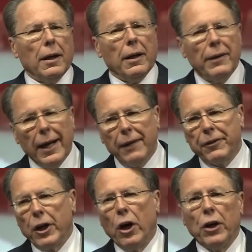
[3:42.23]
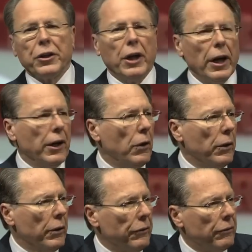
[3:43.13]
They've called gun
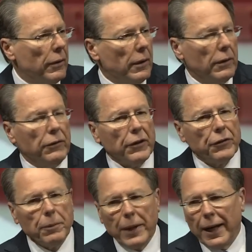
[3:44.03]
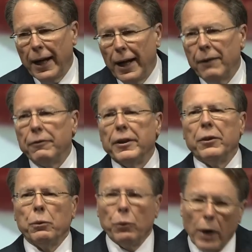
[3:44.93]
owners just about every
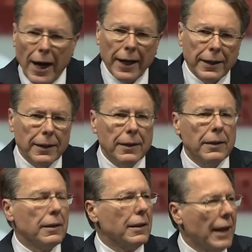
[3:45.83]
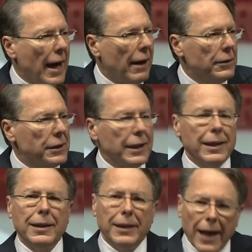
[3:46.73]
rotten,
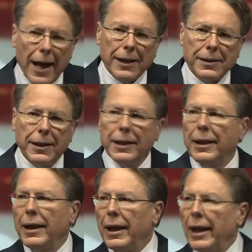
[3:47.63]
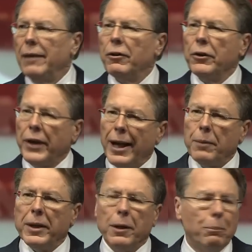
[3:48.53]
lousy, nasty, evil
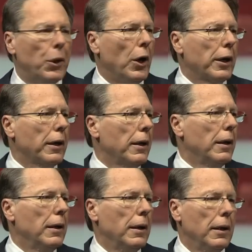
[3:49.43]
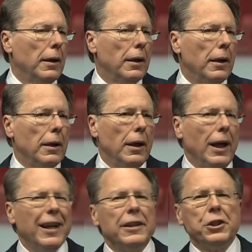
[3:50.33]
name in the book
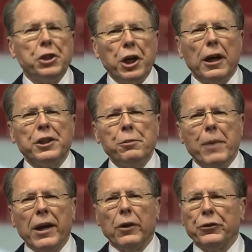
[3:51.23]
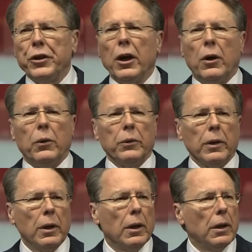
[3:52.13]
in a judgmental tone
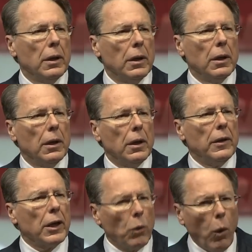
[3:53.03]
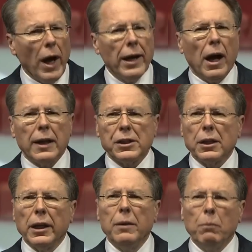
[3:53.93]
that quite
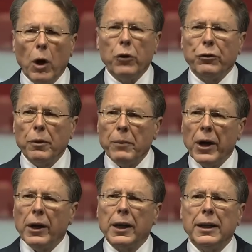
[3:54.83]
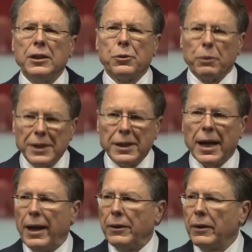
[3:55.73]
honestly most Americans
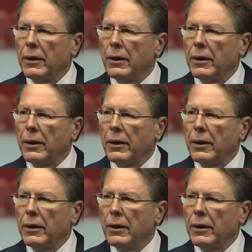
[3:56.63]
resent.